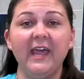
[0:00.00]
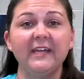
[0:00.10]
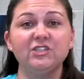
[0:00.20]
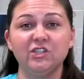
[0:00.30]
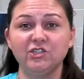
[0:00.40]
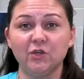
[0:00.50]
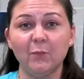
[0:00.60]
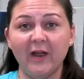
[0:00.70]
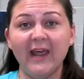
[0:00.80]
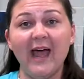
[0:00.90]
a
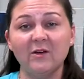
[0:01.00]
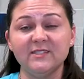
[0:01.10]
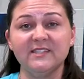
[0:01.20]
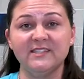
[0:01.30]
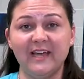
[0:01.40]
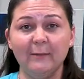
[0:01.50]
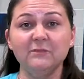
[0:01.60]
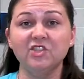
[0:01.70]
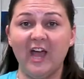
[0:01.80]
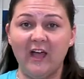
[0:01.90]
gingerbread house STEM
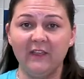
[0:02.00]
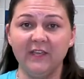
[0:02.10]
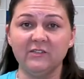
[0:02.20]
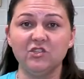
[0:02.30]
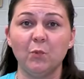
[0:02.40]
challenge